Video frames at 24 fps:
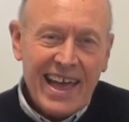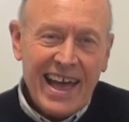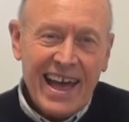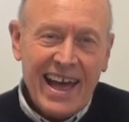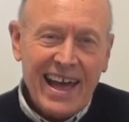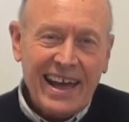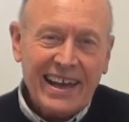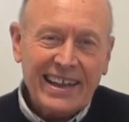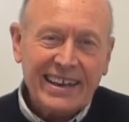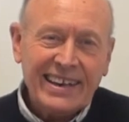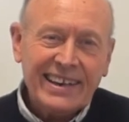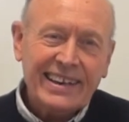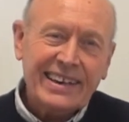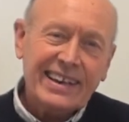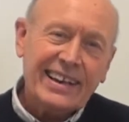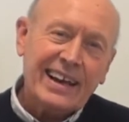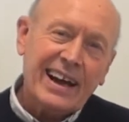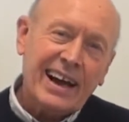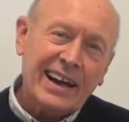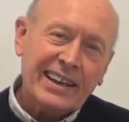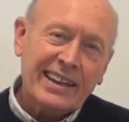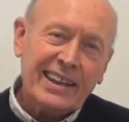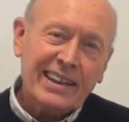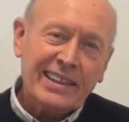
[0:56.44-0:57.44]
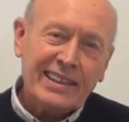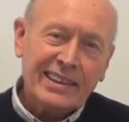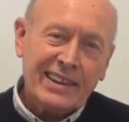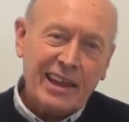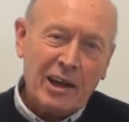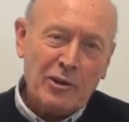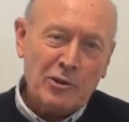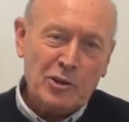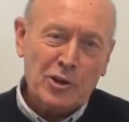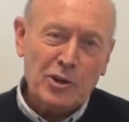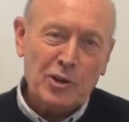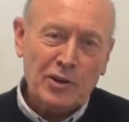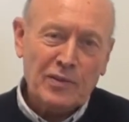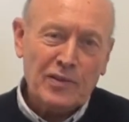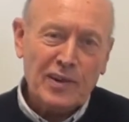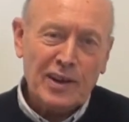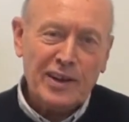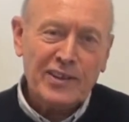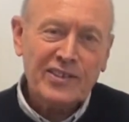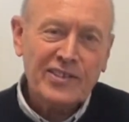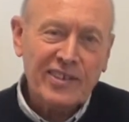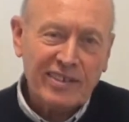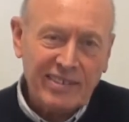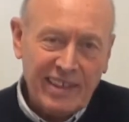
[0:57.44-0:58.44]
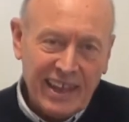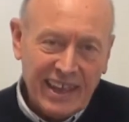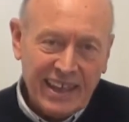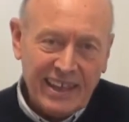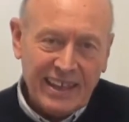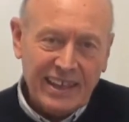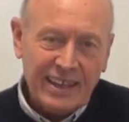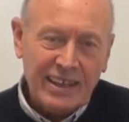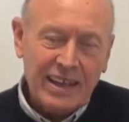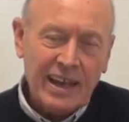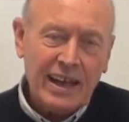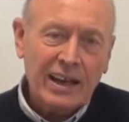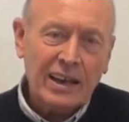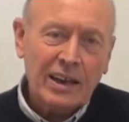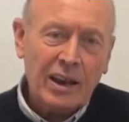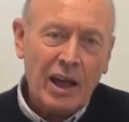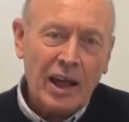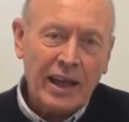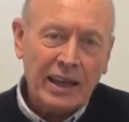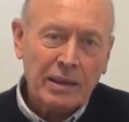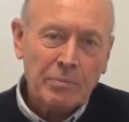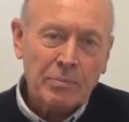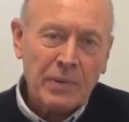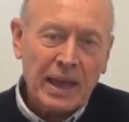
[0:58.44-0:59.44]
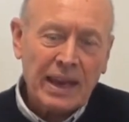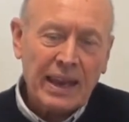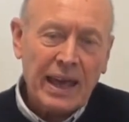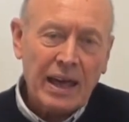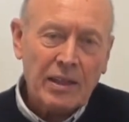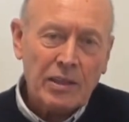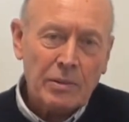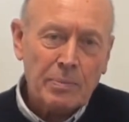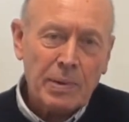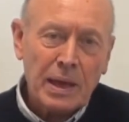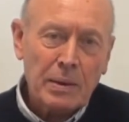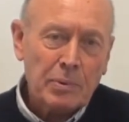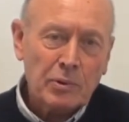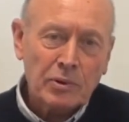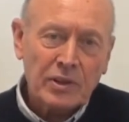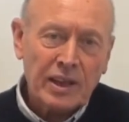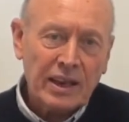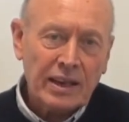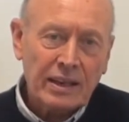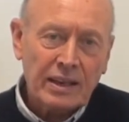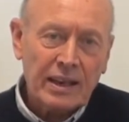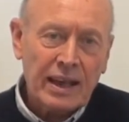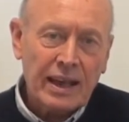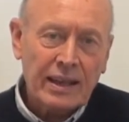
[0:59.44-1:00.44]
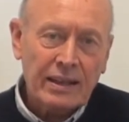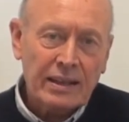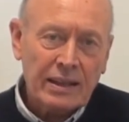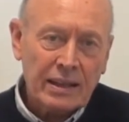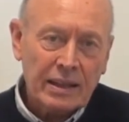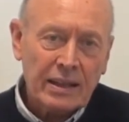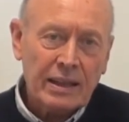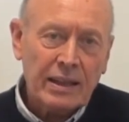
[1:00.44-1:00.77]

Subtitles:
And I didn't go to university like many other people did at